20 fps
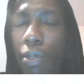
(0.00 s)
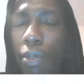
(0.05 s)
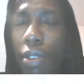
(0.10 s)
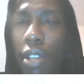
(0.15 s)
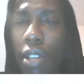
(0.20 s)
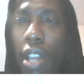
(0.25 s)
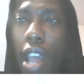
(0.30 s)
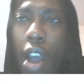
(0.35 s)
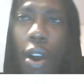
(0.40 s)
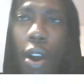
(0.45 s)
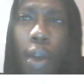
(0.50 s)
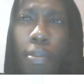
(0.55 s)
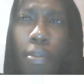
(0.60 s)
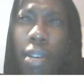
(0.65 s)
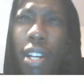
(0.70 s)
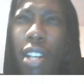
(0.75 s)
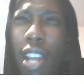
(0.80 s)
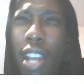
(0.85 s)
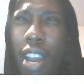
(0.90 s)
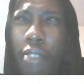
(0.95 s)
how I'm
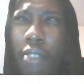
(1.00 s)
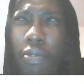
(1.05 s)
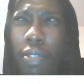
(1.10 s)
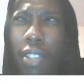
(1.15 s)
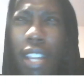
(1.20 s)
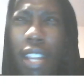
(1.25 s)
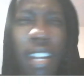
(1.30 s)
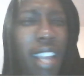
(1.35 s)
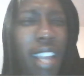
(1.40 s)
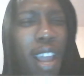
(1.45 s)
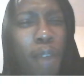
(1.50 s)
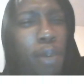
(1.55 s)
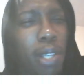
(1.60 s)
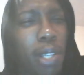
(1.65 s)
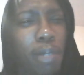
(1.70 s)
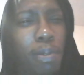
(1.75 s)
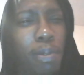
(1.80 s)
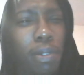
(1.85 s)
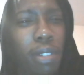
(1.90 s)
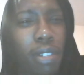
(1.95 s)
gonna have, like, how am I
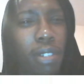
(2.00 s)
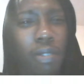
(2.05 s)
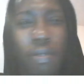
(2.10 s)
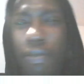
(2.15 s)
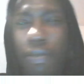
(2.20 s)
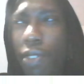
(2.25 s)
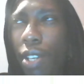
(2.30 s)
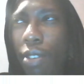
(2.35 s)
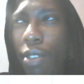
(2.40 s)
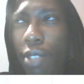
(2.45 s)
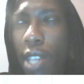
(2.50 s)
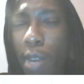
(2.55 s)
supposed to videotape